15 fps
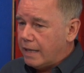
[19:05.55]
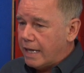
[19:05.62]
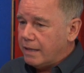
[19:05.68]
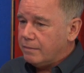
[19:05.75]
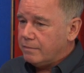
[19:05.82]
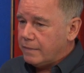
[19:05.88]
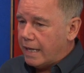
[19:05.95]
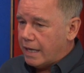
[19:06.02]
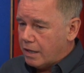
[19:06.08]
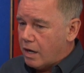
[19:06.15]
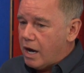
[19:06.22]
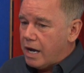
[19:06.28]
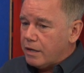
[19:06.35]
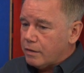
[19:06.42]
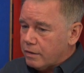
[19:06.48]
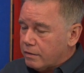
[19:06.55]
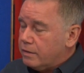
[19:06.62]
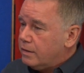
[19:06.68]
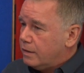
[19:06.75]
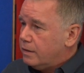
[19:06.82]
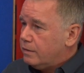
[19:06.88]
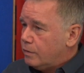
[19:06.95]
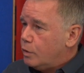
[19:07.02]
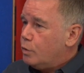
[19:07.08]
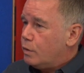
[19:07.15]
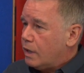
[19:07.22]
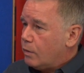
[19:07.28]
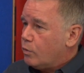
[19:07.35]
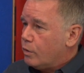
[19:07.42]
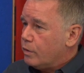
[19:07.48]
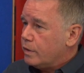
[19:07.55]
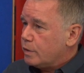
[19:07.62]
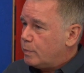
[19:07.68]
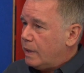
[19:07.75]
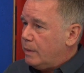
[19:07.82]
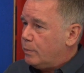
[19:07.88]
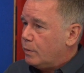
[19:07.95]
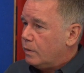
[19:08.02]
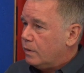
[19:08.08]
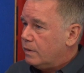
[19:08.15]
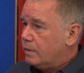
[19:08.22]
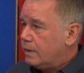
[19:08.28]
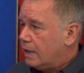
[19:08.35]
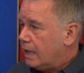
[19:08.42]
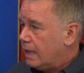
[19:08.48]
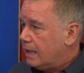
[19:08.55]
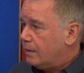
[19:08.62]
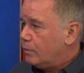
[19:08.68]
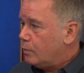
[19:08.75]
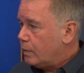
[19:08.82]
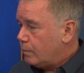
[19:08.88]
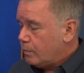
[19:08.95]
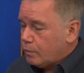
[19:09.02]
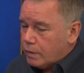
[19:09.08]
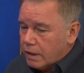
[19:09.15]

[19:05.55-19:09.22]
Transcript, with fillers: and, and honor who they were as people, uh, with,